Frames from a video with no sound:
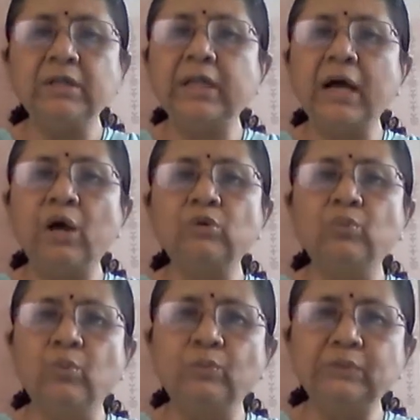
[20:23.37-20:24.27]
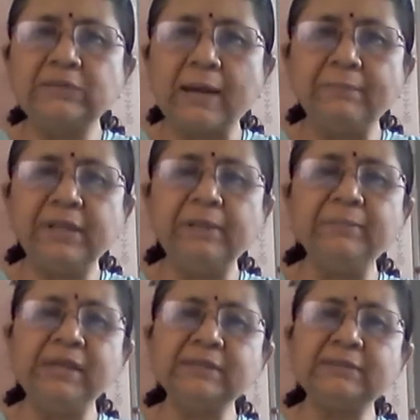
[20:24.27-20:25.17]
Now, summary
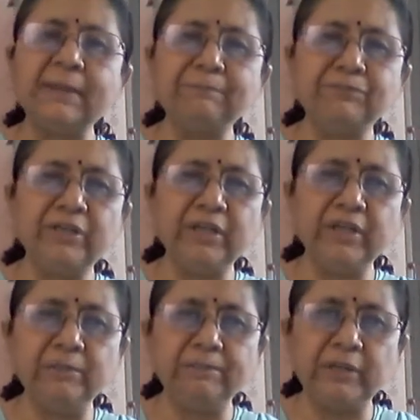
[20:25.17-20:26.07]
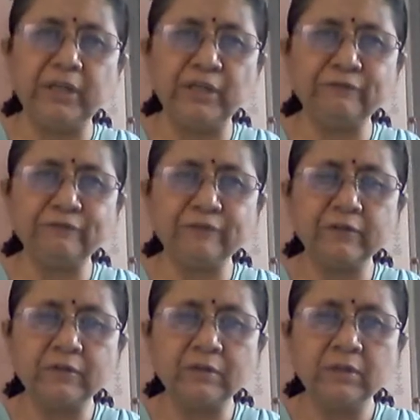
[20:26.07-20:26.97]
means something in brief,
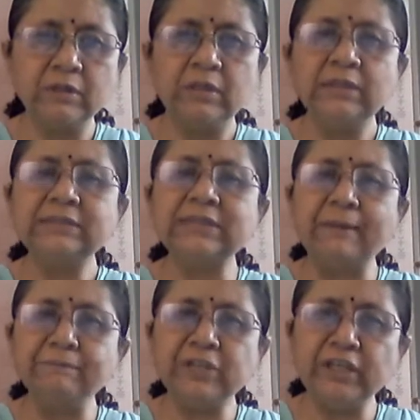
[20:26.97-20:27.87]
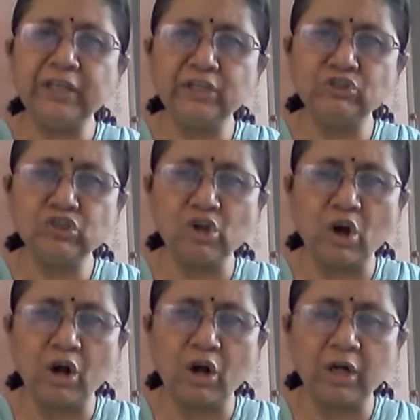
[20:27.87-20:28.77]
something in
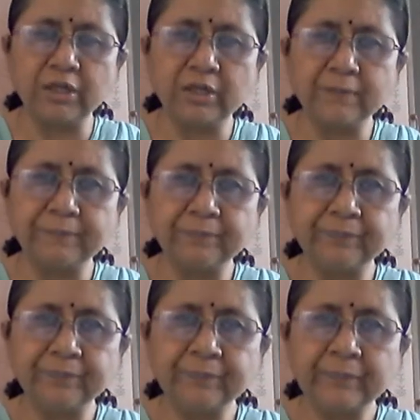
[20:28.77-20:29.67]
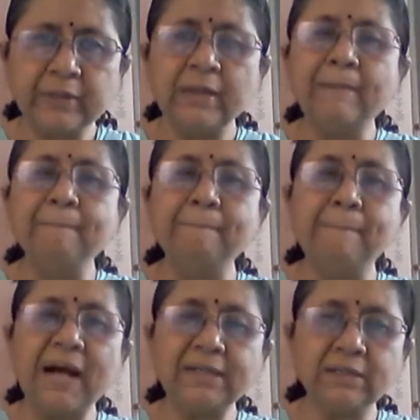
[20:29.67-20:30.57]
short,
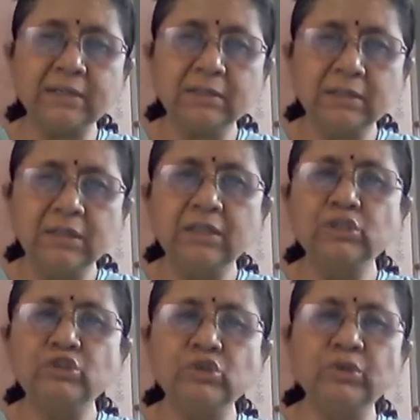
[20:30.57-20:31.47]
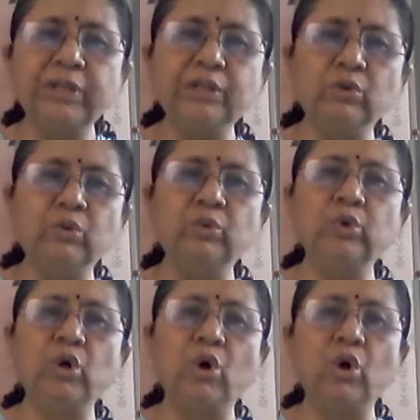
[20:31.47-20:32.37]
but should
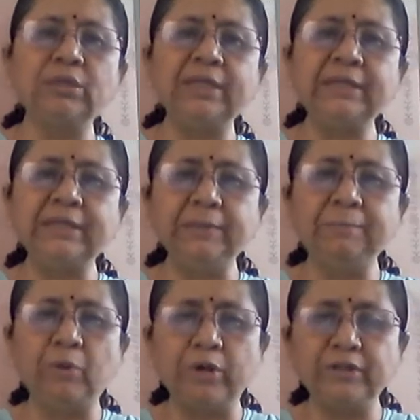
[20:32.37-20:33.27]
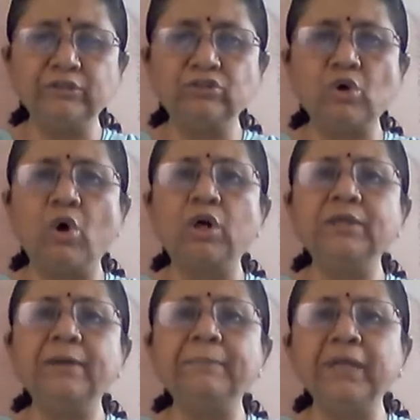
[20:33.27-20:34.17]
include all the key points or
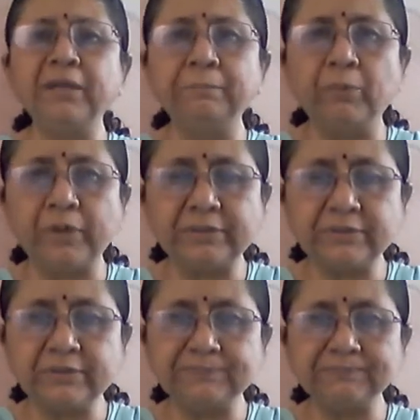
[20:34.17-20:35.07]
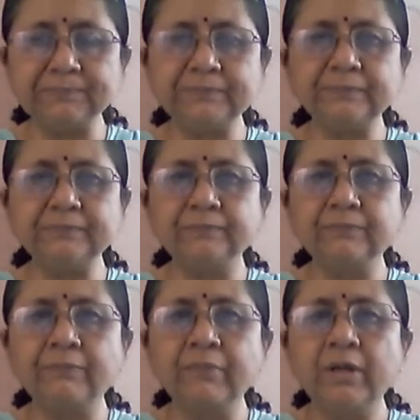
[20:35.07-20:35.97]
the main points.
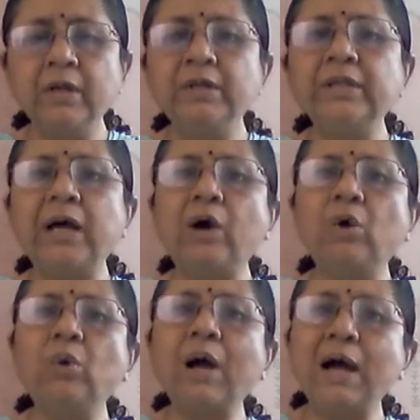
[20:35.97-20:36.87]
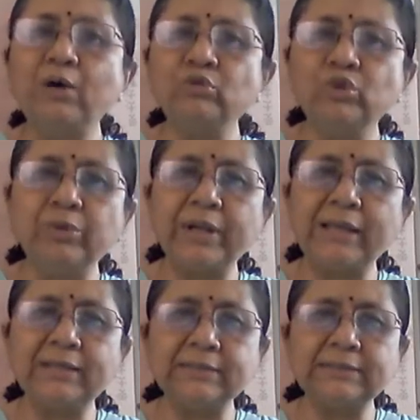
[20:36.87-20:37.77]
Now, how to
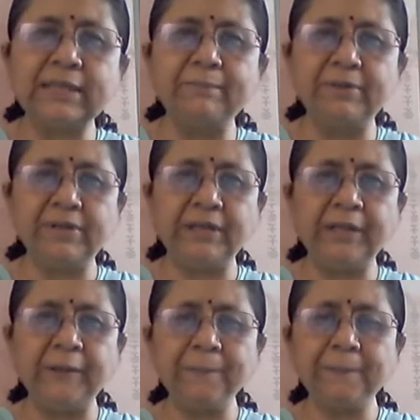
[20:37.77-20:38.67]
write a summary?